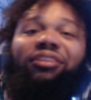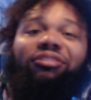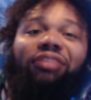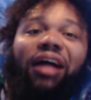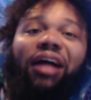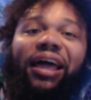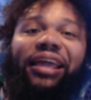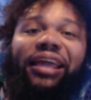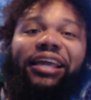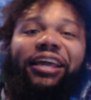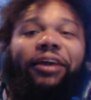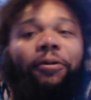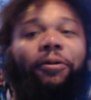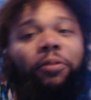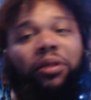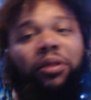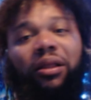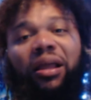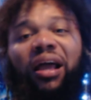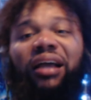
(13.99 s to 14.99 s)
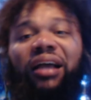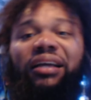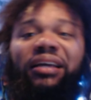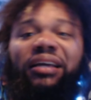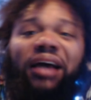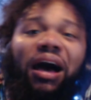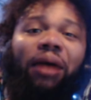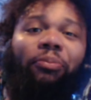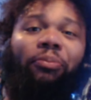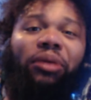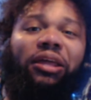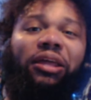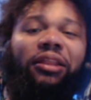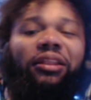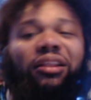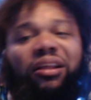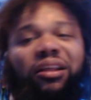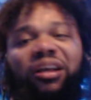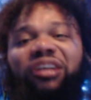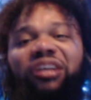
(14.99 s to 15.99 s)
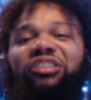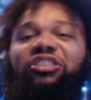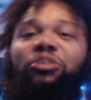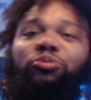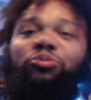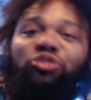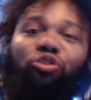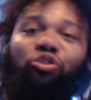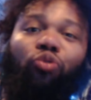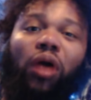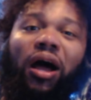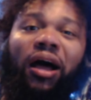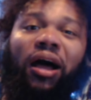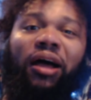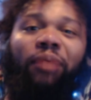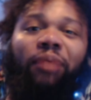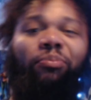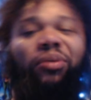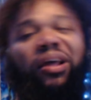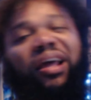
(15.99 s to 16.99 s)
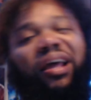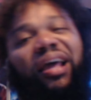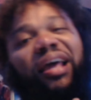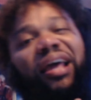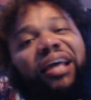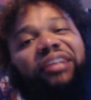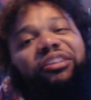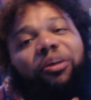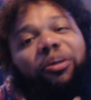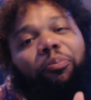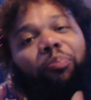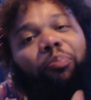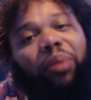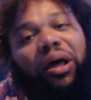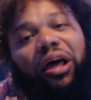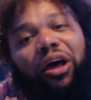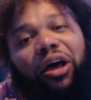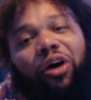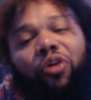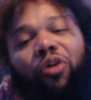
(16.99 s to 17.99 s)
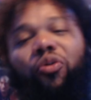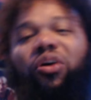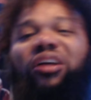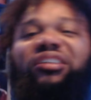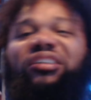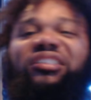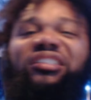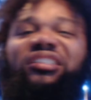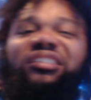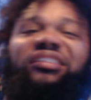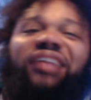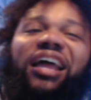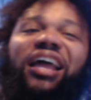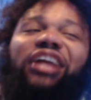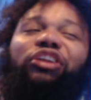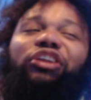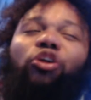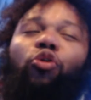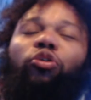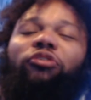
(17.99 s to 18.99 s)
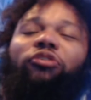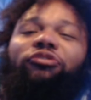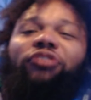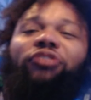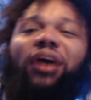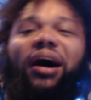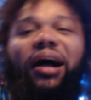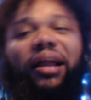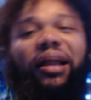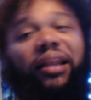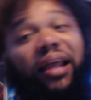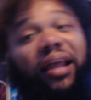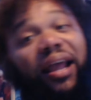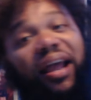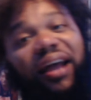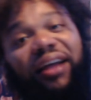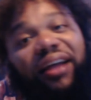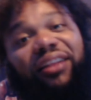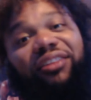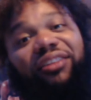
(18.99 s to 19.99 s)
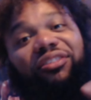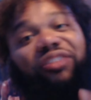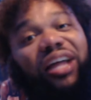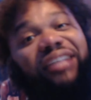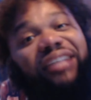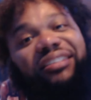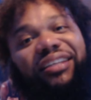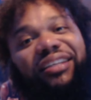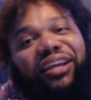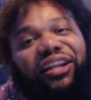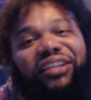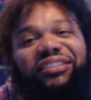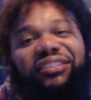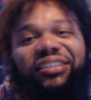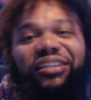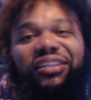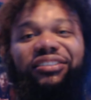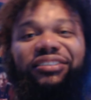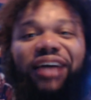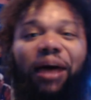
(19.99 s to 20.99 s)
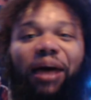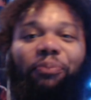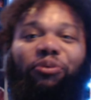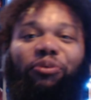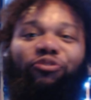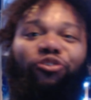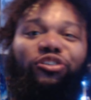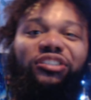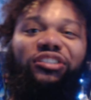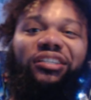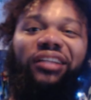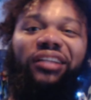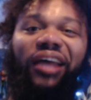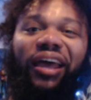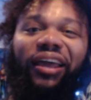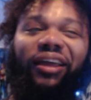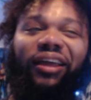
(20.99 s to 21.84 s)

Like, comment, subscribe, hit the bell, stay notified, and let's get into the topic for today.